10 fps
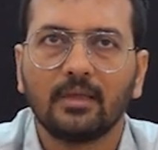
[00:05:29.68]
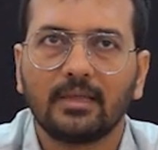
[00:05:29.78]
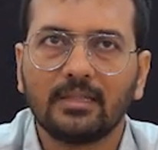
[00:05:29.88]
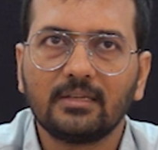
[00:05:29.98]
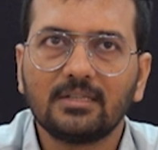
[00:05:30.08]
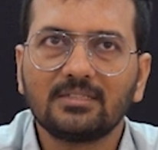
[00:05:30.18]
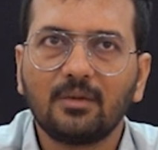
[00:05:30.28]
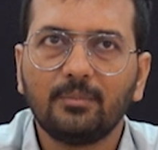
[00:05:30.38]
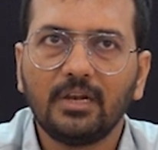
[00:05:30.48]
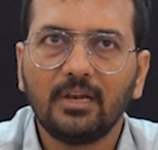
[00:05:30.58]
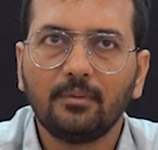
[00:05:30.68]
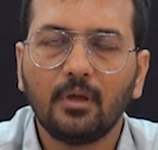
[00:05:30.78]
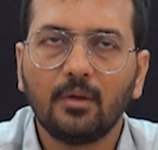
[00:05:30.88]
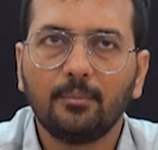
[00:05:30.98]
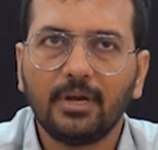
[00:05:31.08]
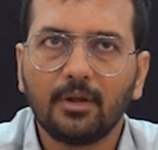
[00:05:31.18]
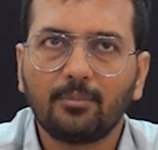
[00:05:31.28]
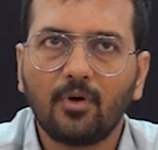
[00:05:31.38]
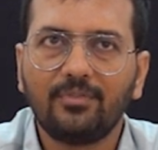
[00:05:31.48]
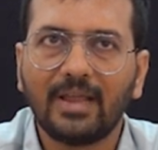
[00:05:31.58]
Catheters are mainly made
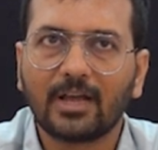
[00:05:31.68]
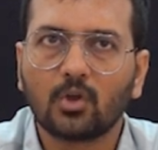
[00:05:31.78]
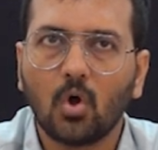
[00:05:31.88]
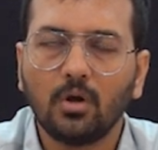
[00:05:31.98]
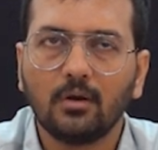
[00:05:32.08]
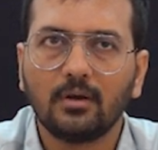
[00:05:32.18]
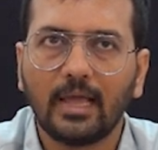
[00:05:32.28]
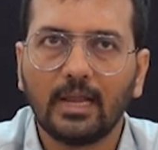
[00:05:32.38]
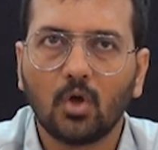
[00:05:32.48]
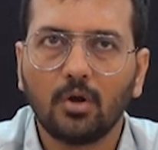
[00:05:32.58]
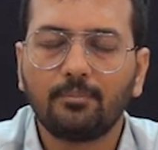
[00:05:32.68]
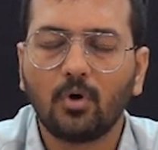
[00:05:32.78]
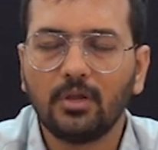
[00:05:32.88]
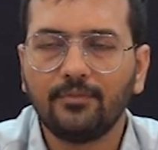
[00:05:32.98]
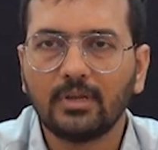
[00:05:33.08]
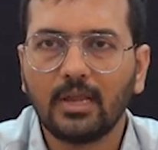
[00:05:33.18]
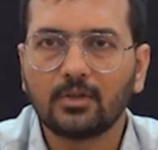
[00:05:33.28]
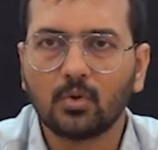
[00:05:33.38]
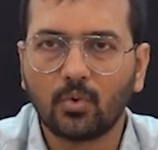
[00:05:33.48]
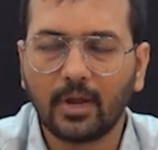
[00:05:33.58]
up of dacron, nylon, polyvinyl
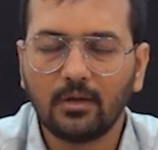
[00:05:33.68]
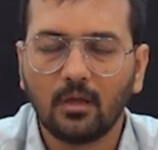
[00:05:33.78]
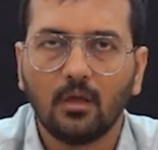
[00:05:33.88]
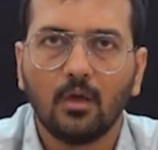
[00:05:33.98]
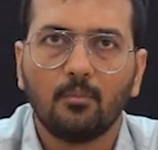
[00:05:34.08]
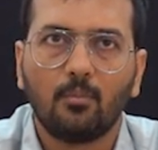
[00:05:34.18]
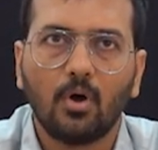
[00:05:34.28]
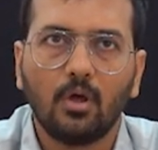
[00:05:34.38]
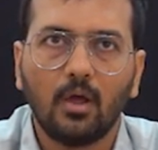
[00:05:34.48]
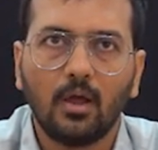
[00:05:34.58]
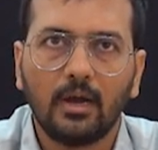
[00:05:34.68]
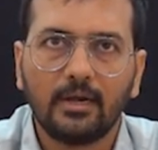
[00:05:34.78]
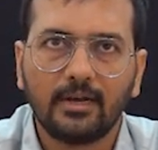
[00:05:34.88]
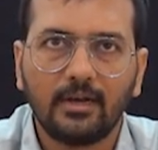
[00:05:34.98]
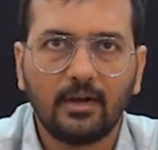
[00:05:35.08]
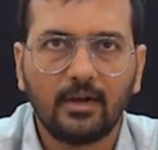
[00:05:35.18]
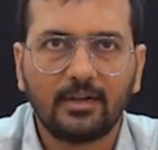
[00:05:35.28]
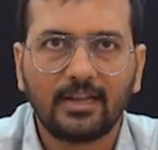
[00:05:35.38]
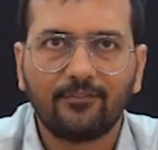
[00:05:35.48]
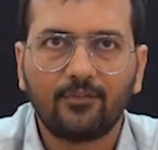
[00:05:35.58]
chloride,
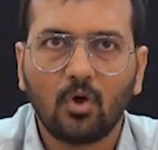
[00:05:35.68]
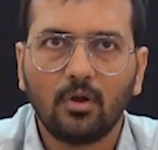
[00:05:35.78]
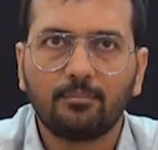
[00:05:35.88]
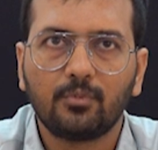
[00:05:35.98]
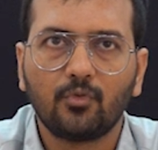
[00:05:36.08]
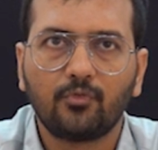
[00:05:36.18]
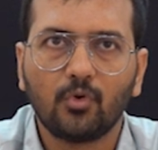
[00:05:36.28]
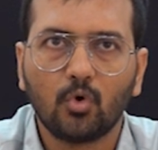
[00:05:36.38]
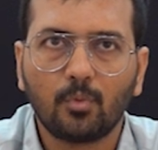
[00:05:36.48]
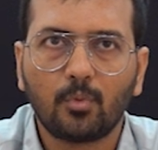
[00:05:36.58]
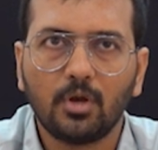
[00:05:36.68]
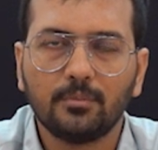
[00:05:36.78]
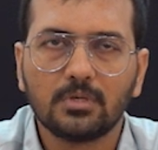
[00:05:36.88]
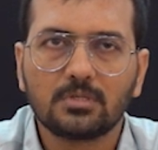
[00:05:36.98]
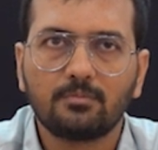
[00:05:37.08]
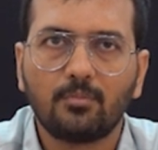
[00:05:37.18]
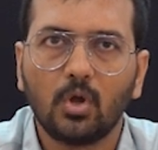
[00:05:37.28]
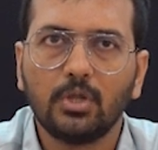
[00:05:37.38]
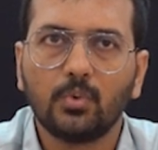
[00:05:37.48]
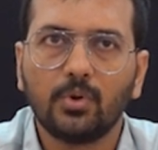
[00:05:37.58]
Teflon, fluoropolymers,
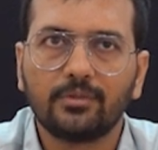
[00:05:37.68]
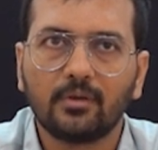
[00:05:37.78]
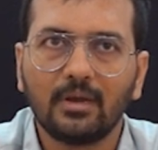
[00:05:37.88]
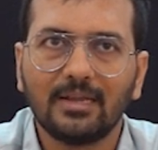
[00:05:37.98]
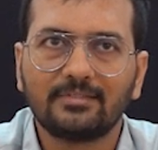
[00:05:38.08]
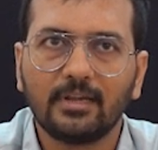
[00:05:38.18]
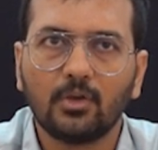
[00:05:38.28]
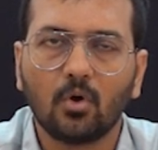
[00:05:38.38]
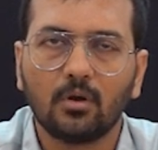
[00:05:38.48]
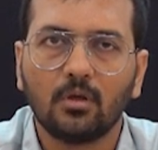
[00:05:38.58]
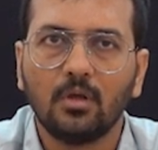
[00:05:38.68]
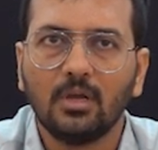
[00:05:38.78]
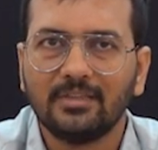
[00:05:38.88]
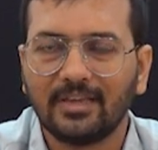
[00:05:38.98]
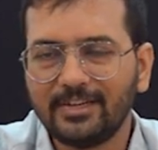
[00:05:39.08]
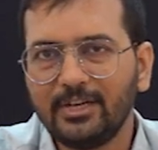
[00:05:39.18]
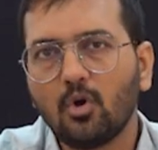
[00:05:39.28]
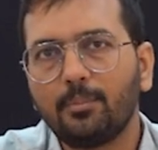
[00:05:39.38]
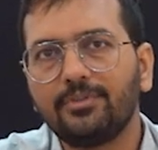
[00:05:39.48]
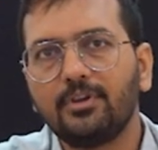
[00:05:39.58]
polyurethane and silicon. The
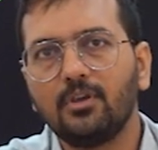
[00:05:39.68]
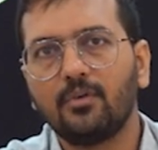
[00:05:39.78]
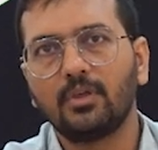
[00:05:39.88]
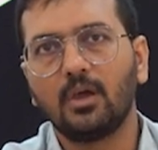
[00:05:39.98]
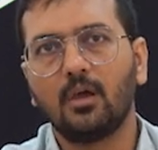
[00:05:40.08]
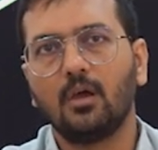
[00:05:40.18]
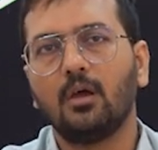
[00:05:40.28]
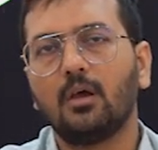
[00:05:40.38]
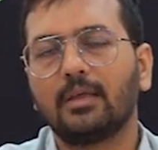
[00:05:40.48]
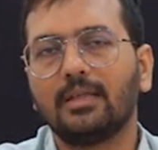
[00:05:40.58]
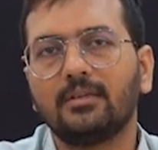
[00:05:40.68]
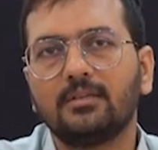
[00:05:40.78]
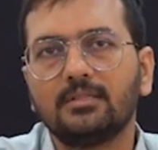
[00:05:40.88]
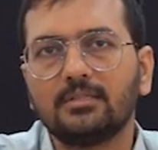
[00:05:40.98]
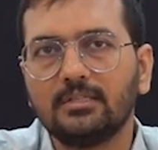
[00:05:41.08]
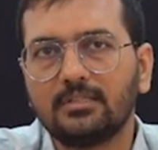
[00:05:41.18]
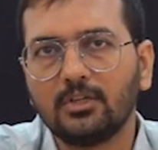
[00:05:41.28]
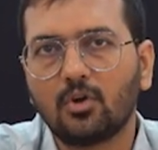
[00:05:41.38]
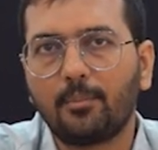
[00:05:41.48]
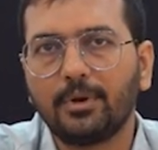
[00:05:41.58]
radio opacity of the catheters is
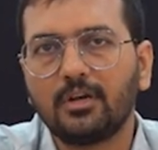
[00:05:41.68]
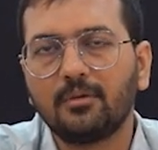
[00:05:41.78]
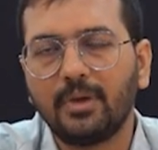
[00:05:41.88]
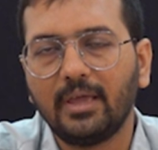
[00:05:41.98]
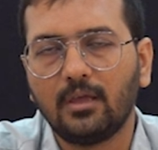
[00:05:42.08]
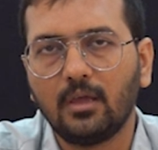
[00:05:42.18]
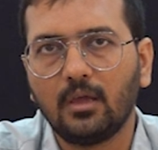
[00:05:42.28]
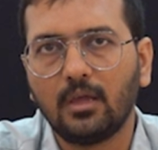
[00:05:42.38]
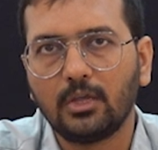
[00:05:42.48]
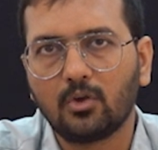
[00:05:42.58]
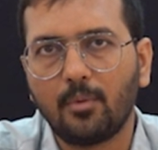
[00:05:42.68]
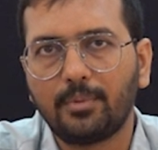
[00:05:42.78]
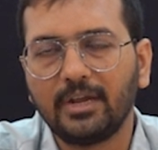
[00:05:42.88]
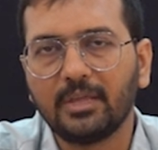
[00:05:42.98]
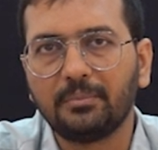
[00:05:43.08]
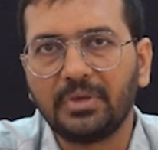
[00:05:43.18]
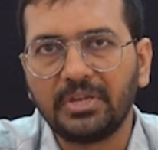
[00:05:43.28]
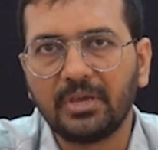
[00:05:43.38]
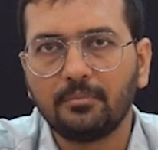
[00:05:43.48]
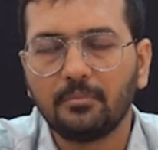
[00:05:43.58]
incorporated by incorporating
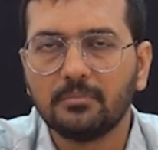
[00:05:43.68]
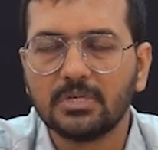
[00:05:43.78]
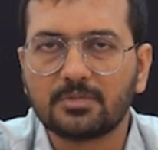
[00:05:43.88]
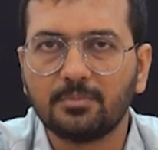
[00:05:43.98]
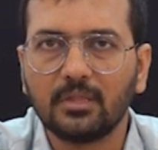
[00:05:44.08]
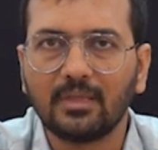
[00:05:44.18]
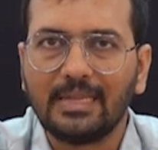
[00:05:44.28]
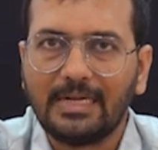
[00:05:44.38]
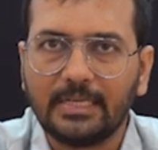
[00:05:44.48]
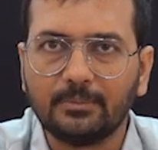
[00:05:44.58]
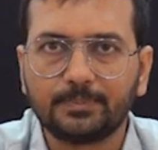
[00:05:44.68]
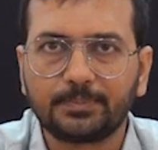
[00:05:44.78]
barium, bismuth, iridium.